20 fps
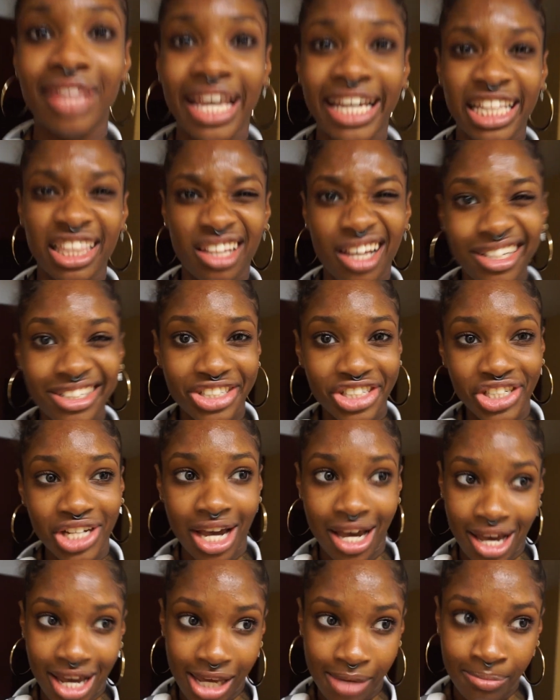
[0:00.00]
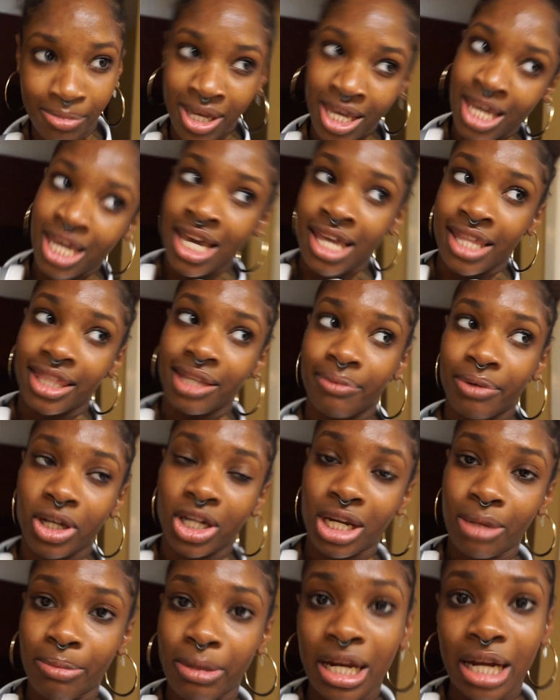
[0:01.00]
like lunchtime. Then we're
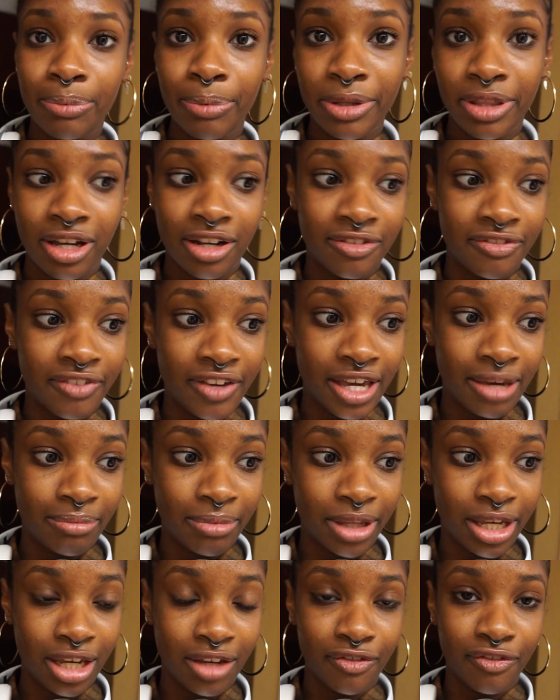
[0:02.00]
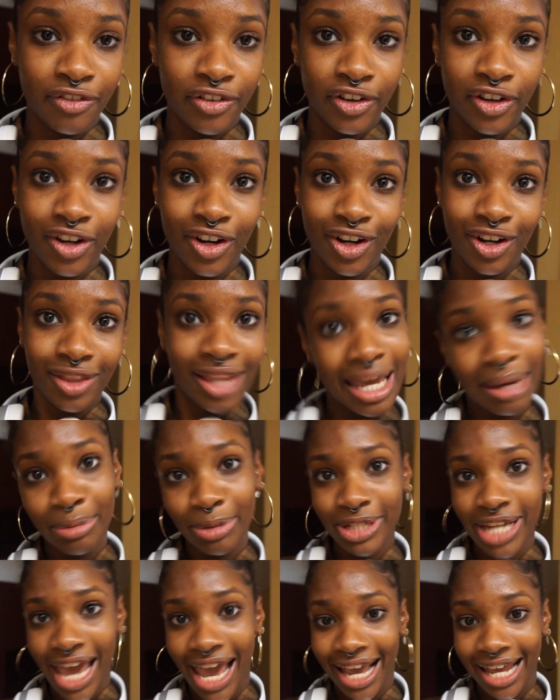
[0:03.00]
gonna meet up with our family for
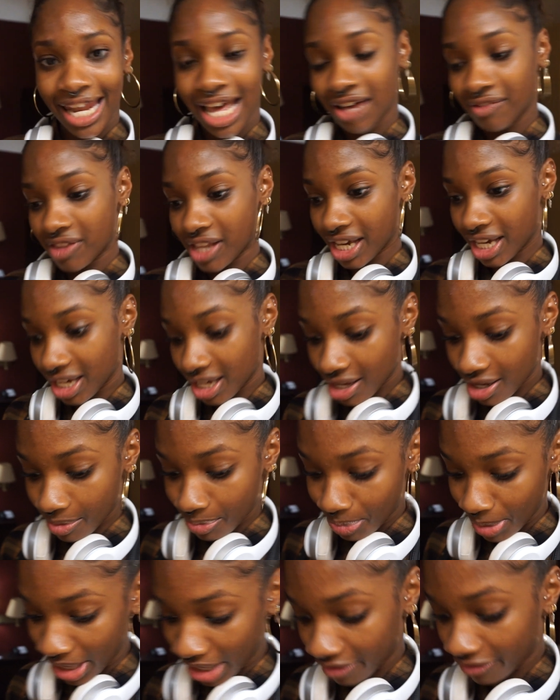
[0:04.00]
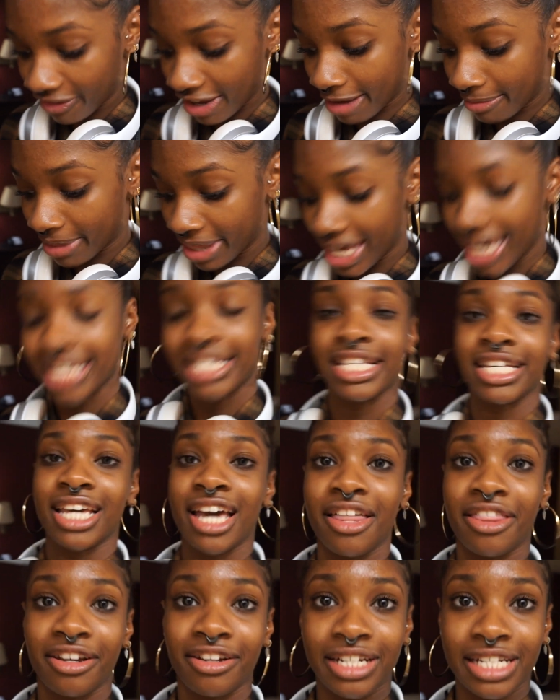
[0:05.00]
Labor Day and have like a big family get
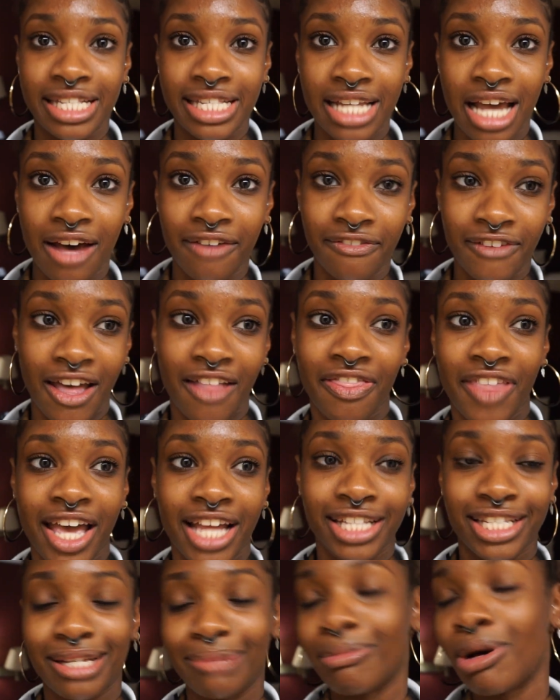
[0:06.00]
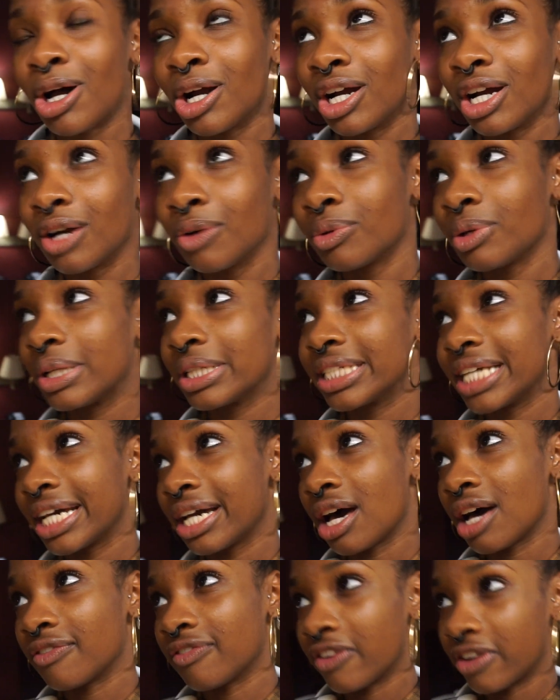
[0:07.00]
together and stuff. And then tomorrow we'll take
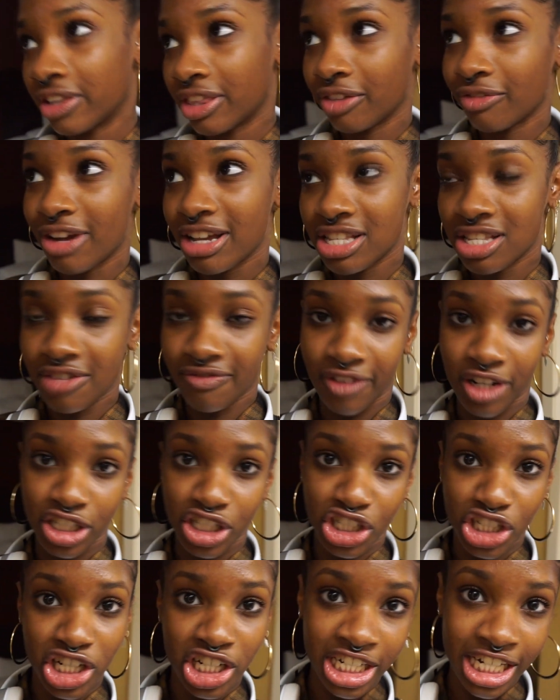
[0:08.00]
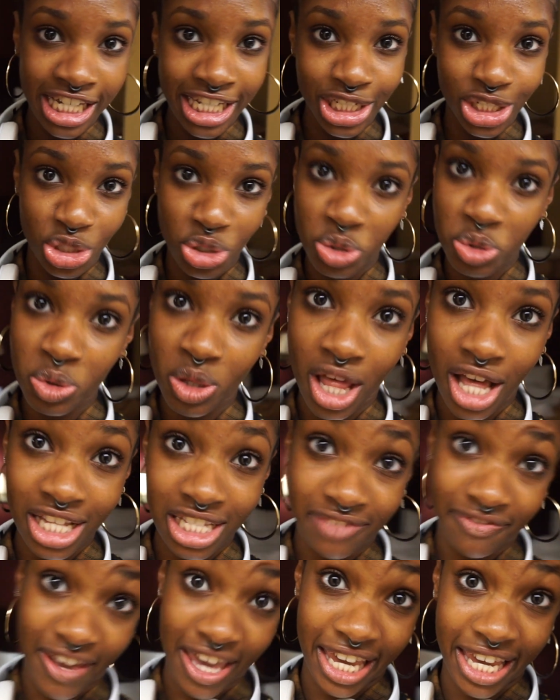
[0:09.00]
off on the rest of our journey to Las
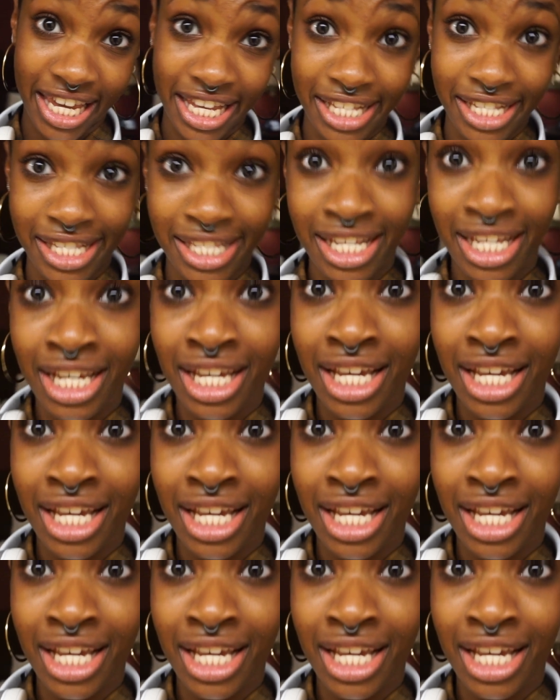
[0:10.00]
Vegas.